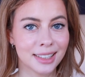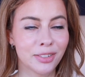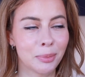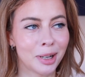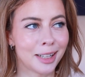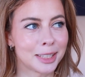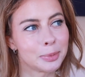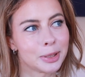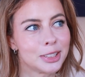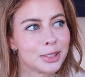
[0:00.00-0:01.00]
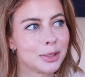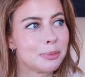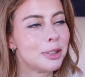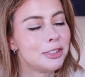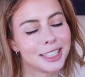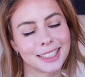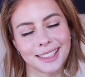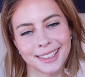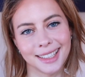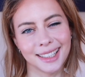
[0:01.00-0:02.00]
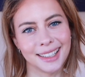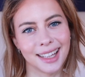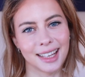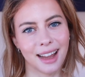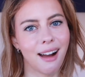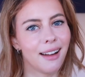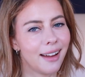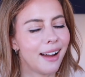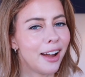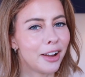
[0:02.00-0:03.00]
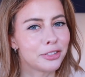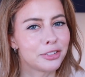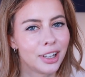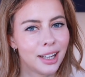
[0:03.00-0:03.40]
Even my husband told me recently that I have